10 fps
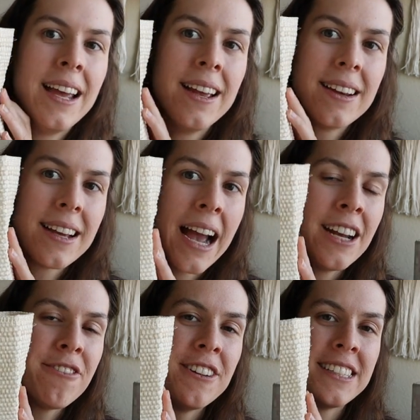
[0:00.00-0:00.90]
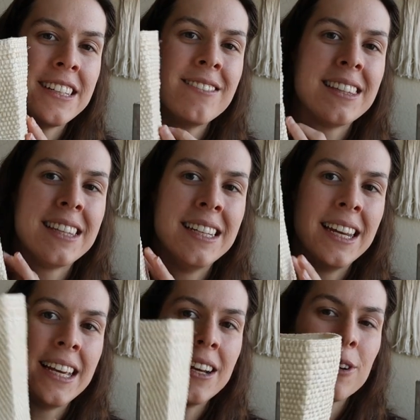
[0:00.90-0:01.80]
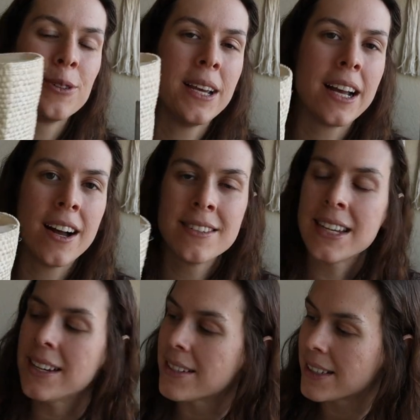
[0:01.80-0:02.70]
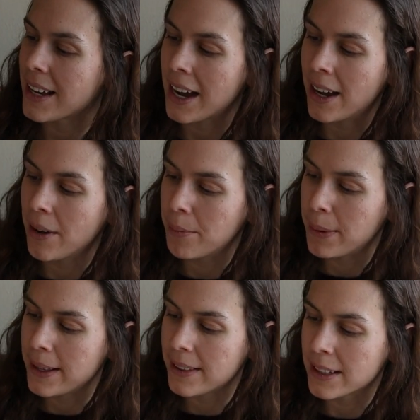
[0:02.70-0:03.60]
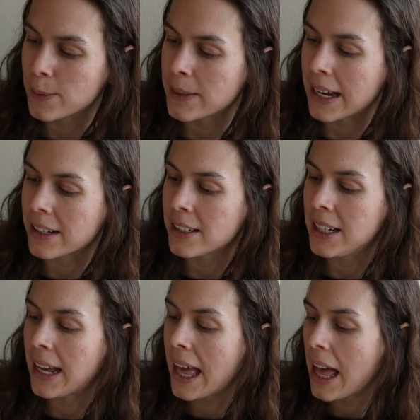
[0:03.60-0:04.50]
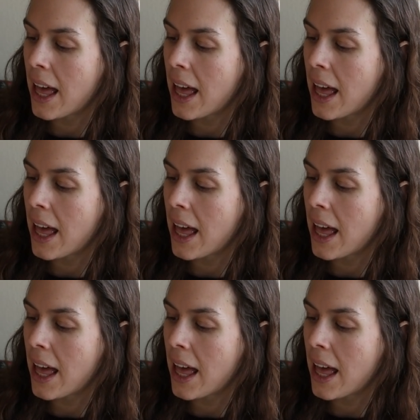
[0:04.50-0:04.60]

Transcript: it kind of fits in with the knitting crochet content, uh, but this was actually